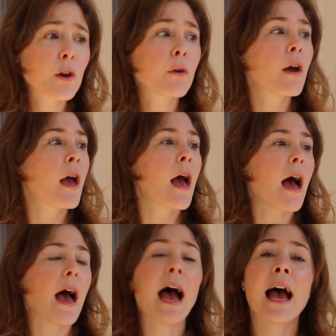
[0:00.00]
So
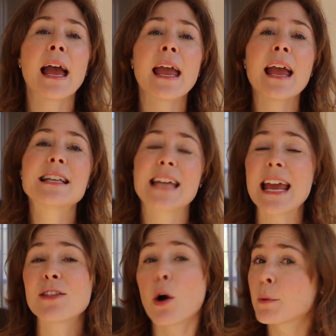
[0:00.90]
I take the